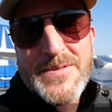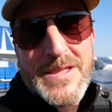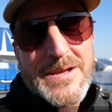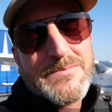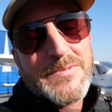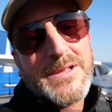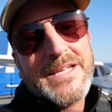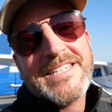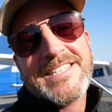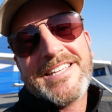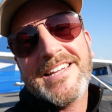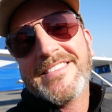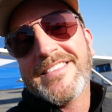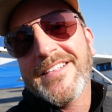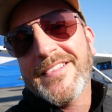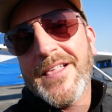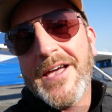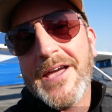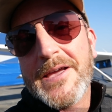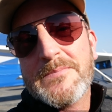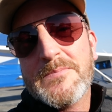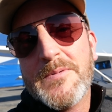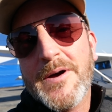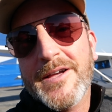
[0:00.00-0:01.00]
Please hit the
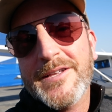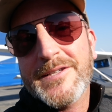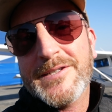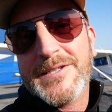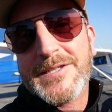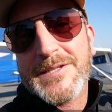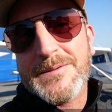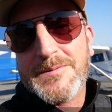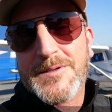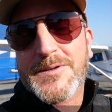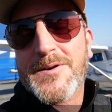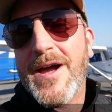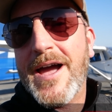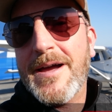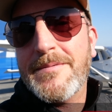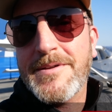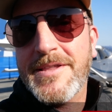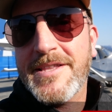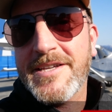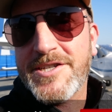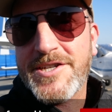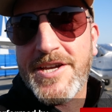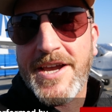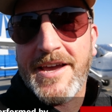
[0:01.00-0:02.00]
like button, subscribe to
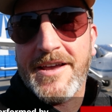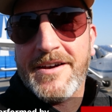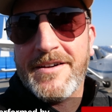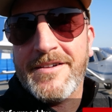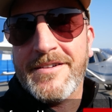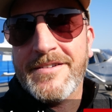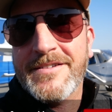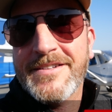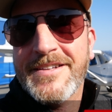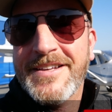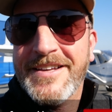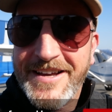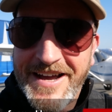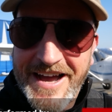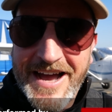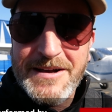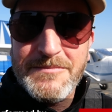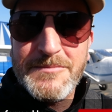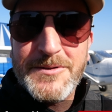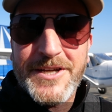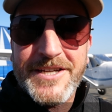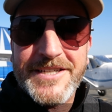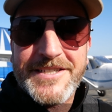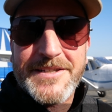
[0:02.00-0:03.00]
the channel.
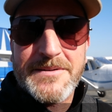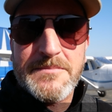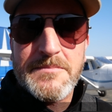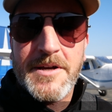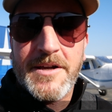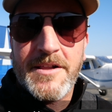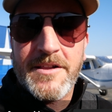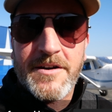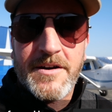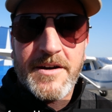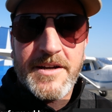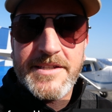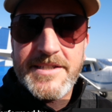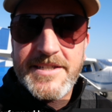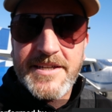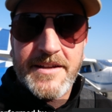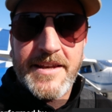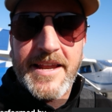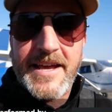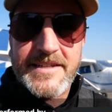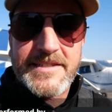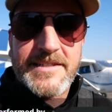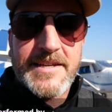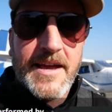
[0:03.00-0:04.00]
I'm Jason Miller, and until
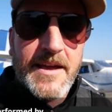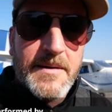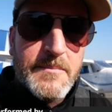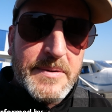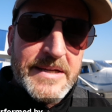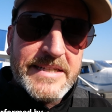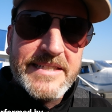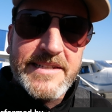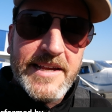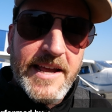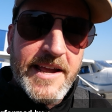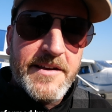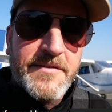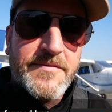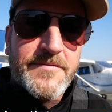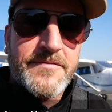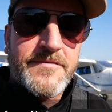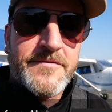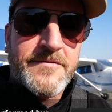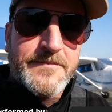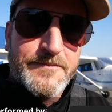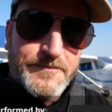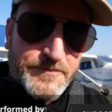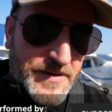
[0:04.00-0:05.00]
next time, be
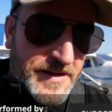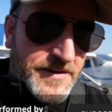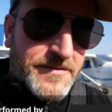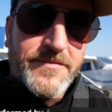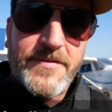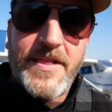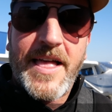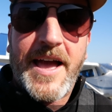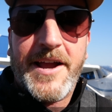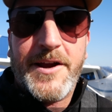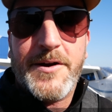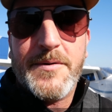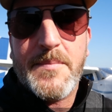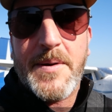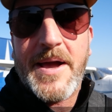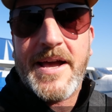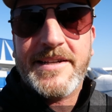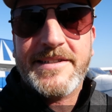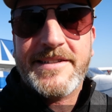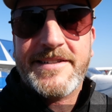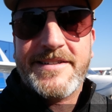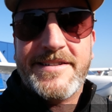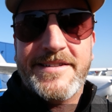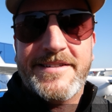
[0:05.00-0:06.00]
safe and fly your
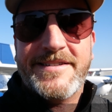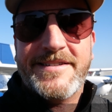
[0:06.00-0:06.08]
best.